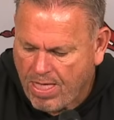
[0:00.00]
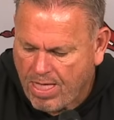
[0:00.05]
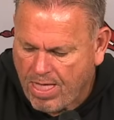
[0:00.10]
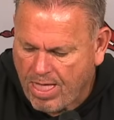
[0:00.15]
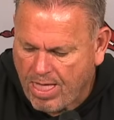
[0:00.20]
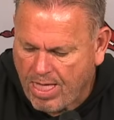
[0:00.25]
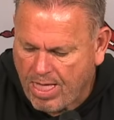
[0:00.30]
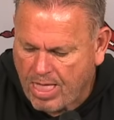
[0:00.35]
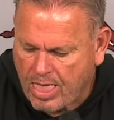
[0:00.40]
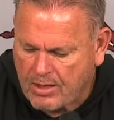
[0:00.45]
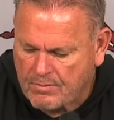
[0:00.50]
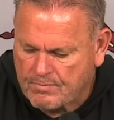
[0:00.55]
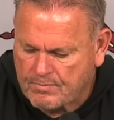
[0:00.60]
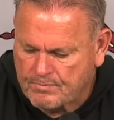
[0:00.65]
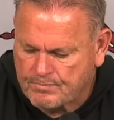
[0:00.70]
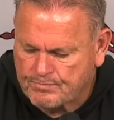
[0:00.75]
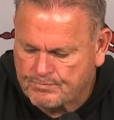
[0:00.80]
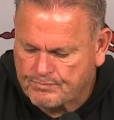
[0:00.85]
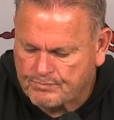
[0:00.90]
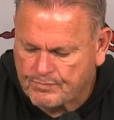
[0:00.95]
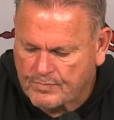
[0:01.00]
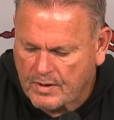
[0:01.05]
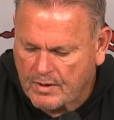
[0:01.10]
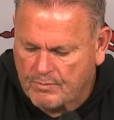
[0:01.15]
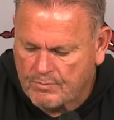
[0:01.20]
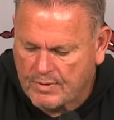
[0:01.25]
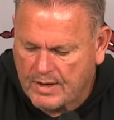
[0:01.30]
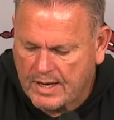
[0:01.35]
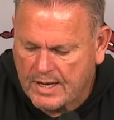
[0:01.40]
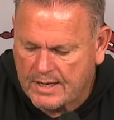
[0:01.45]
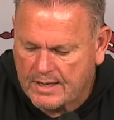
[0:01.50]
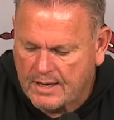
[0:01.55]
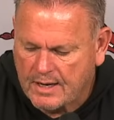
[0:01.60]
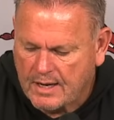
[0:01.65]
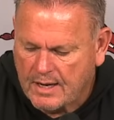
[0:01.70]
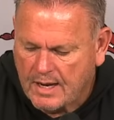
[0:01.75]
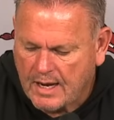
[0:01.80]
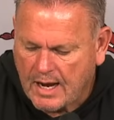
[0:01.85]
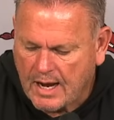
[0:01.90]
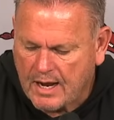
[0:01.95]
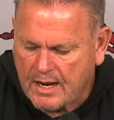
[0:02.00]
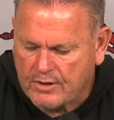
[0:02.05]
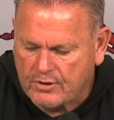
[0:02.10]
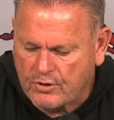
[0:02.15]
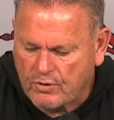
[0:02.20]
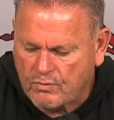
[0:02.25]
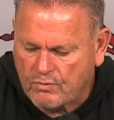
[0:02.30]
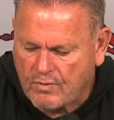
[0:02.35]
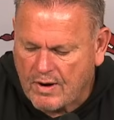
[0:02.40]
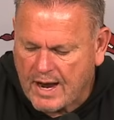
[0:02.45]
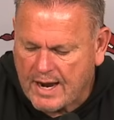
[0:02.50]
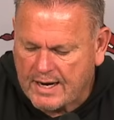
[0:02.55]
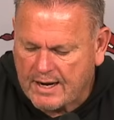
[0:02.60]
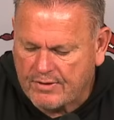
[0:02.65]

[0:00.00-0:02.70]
um, but uh, you're right.